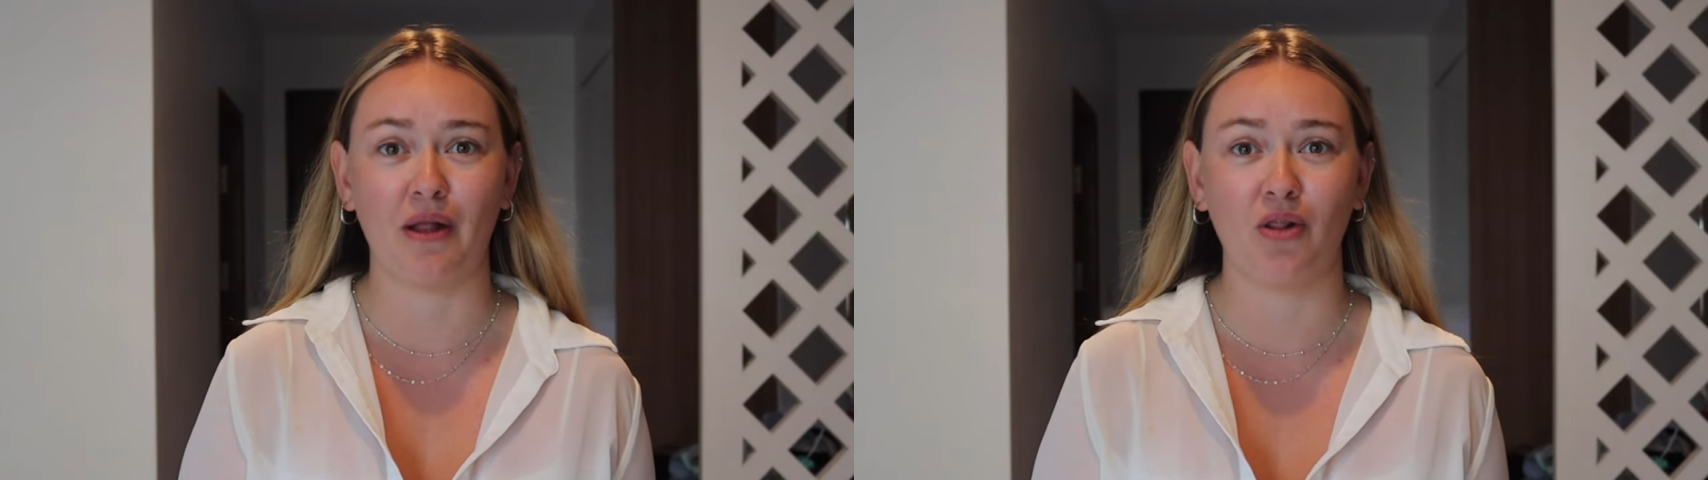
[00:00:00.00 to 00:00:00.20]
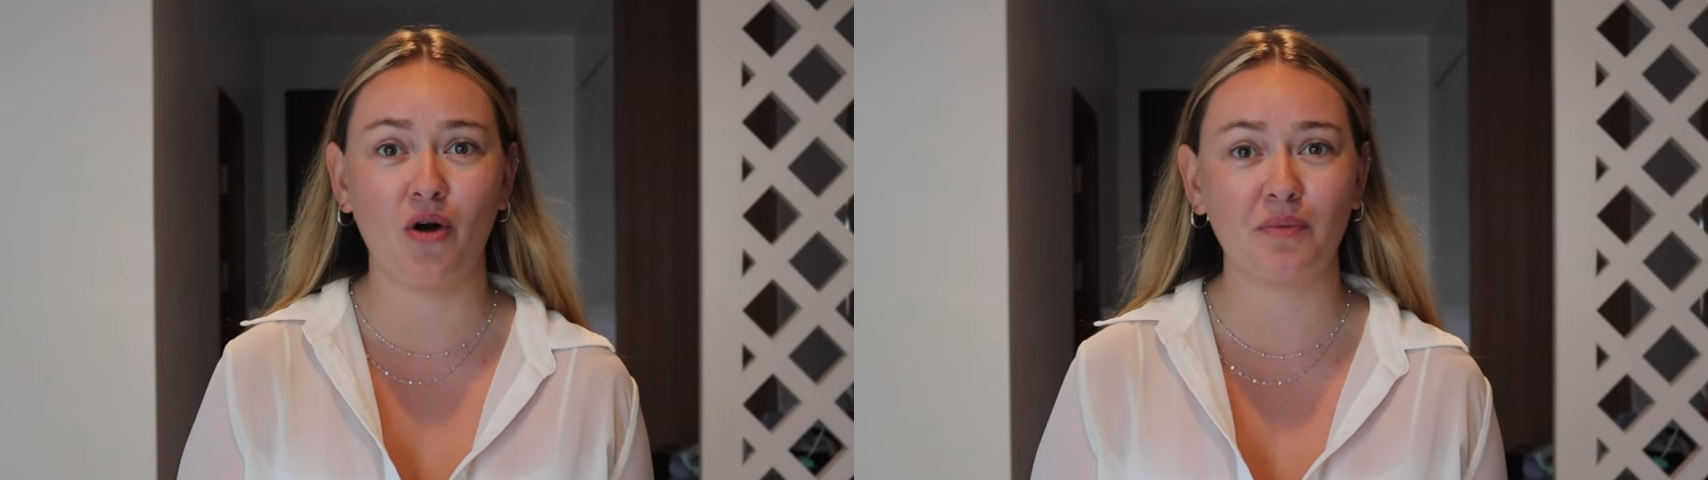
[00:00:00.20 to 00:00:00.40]

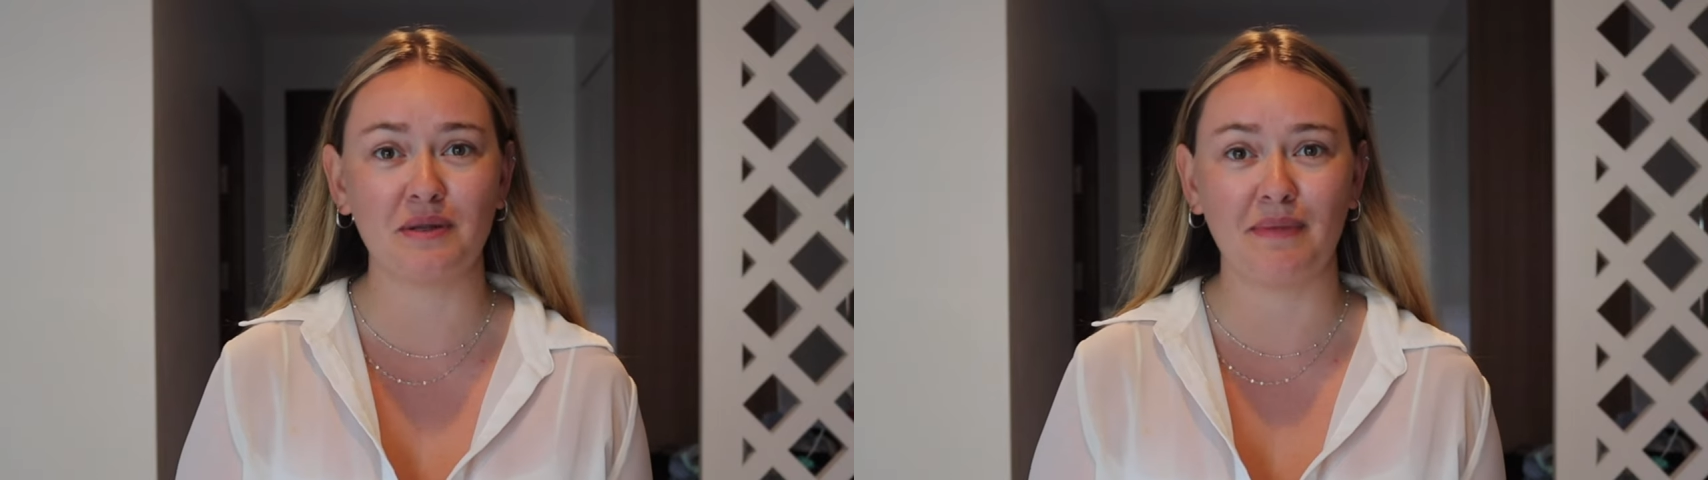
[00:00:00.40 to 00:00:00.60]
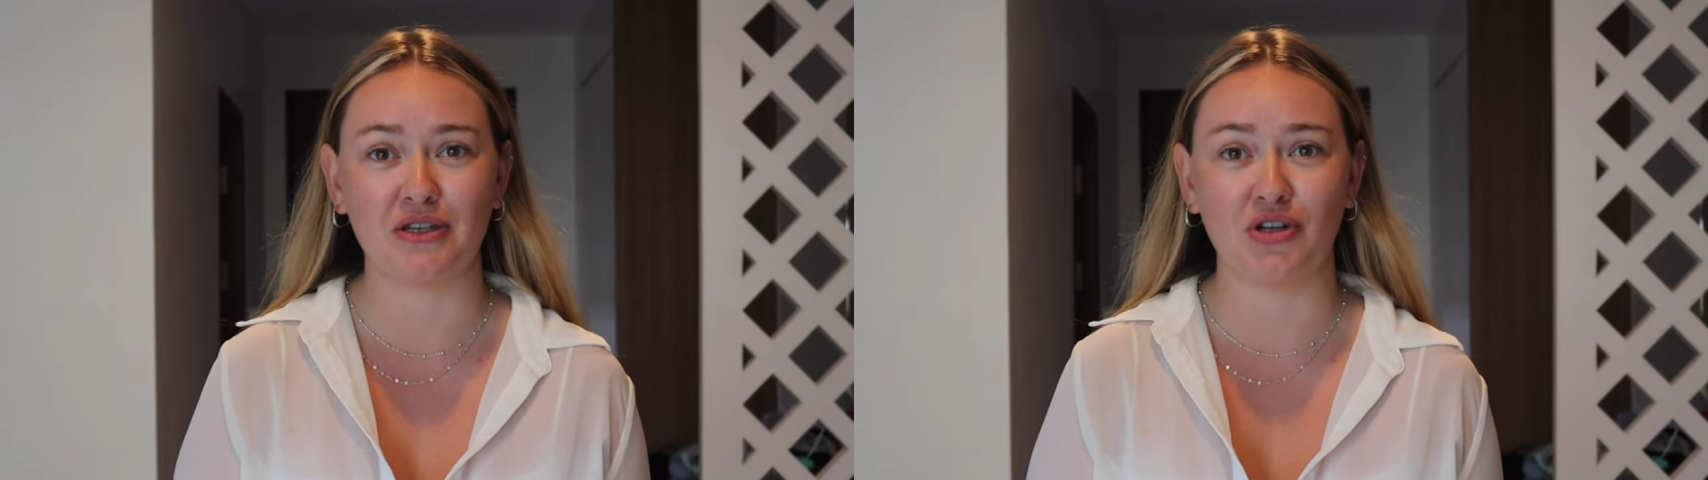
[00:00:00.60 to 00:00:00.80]
along
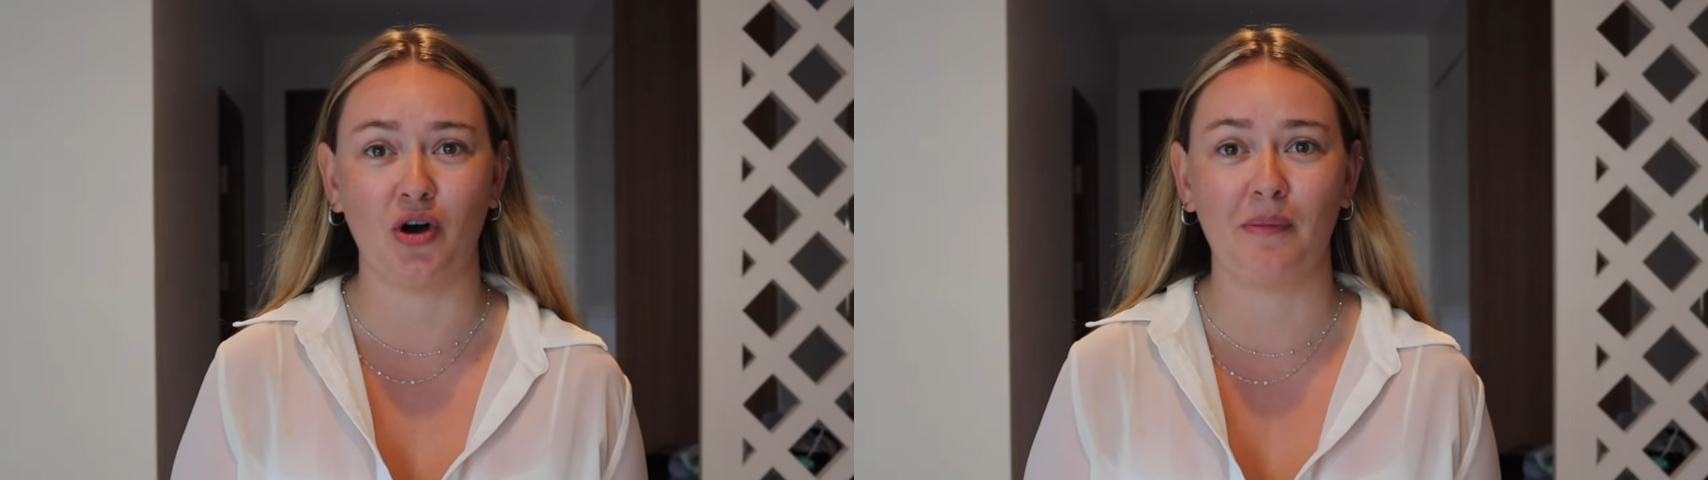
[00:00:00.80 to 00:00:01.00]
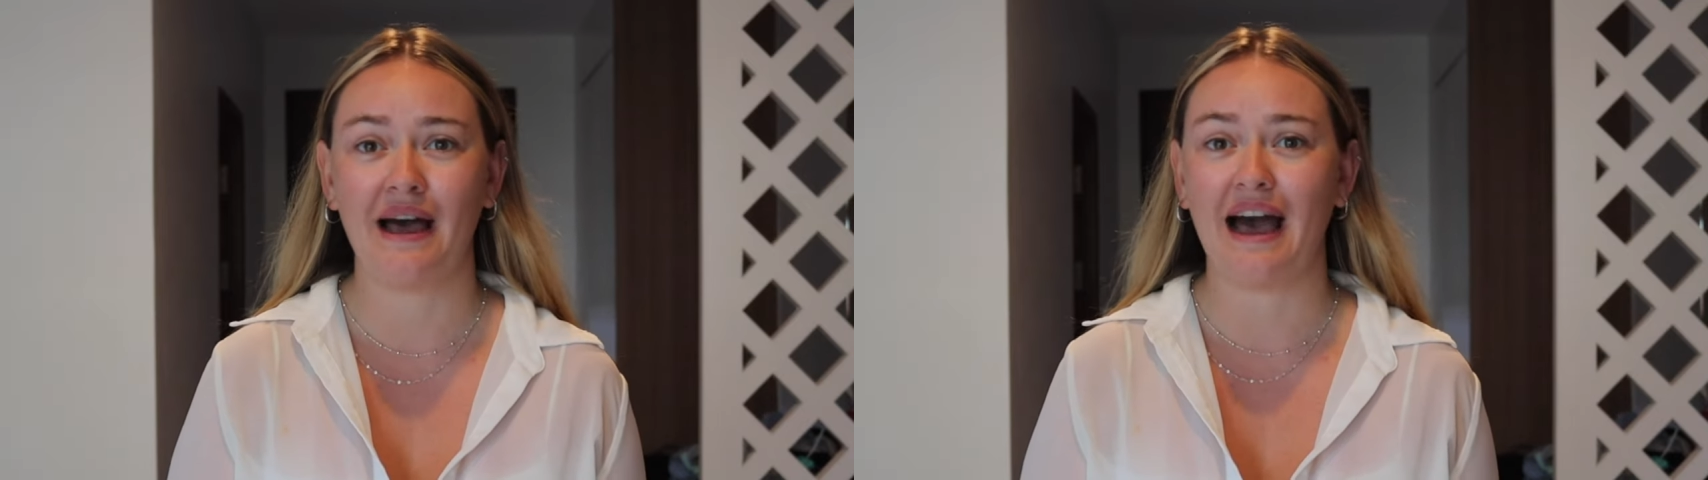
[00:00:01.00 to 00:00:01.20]
with my
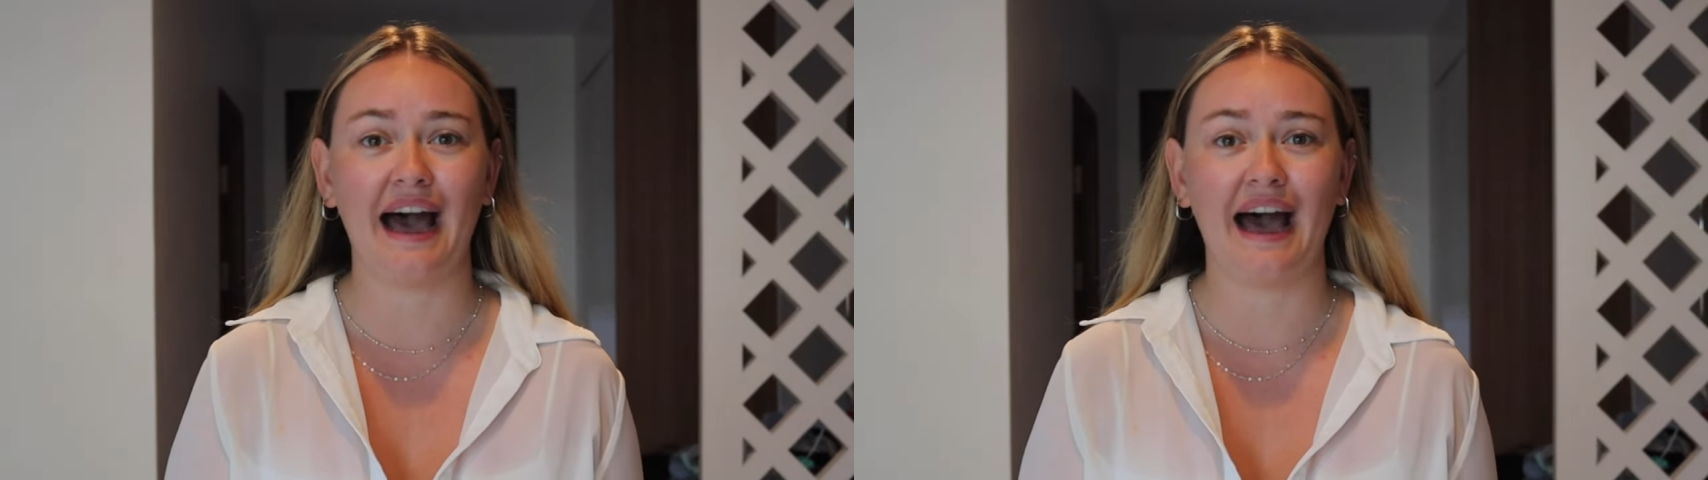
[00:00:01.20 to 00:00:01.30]
job,